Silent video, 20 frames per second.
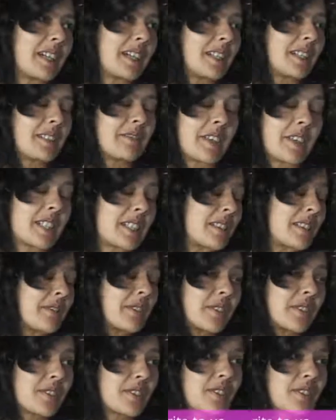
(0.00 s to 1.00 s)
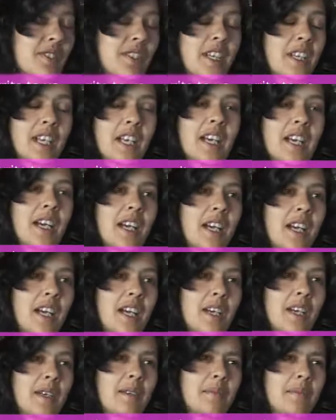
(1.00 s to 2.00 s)
festivals,
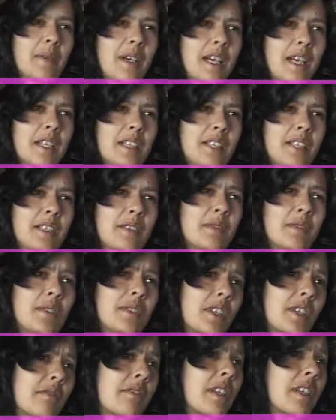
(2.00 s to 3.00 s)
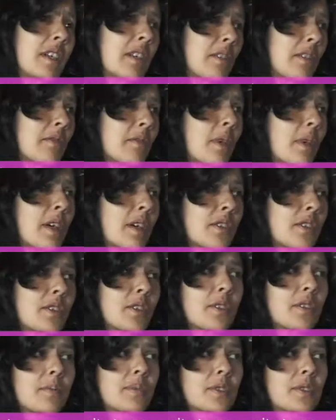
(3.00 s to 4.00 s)
and I've also run a lot of
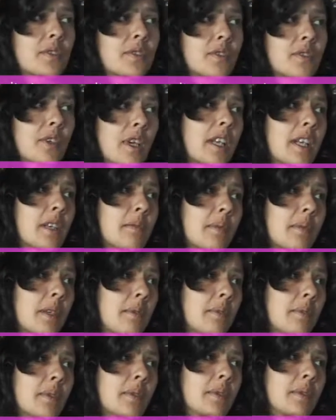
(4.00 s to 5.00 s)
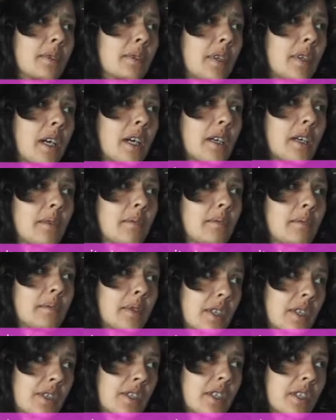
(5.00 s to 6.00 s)
workshops training people
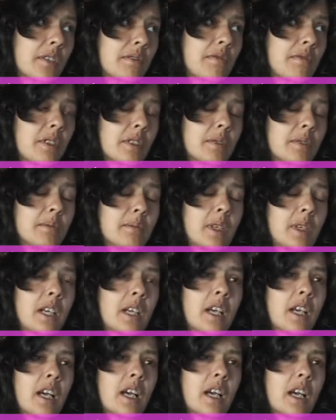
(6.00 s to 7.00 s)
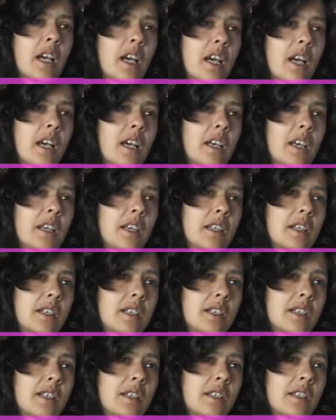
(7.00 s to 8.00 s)
using the film,
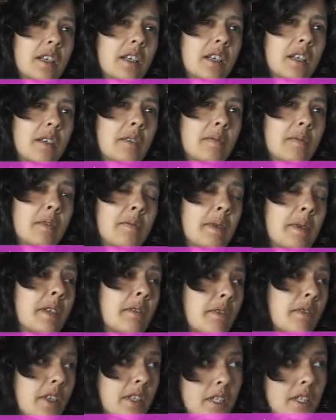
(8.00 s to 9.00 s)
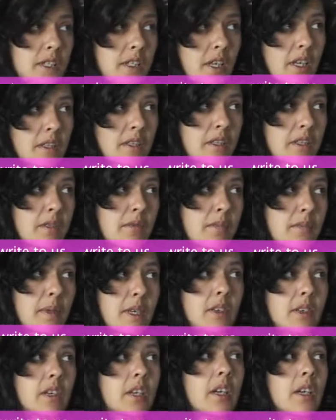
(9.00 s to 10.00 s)
and I've been invited to go to
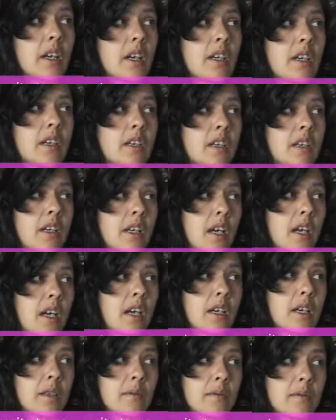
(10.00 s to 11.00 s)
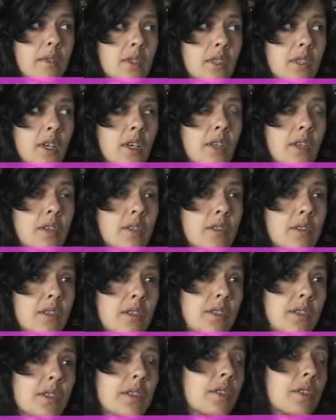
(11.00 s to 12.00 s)
America to go on
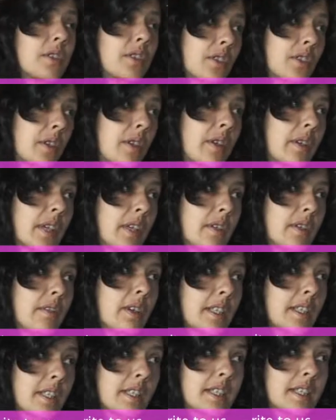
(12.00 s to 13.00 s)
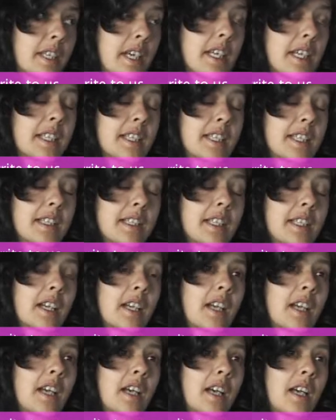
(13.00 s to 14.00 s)
a tour showing it around the States.
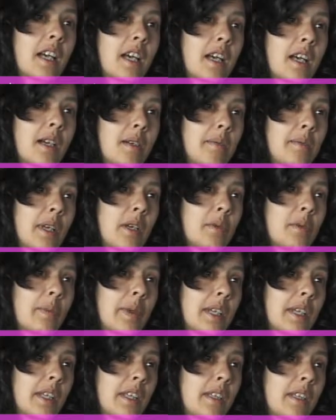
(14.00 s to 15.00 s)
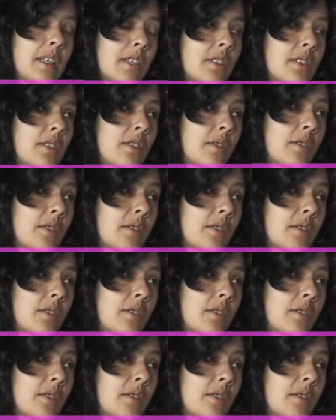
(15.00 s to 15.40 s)
That'll be this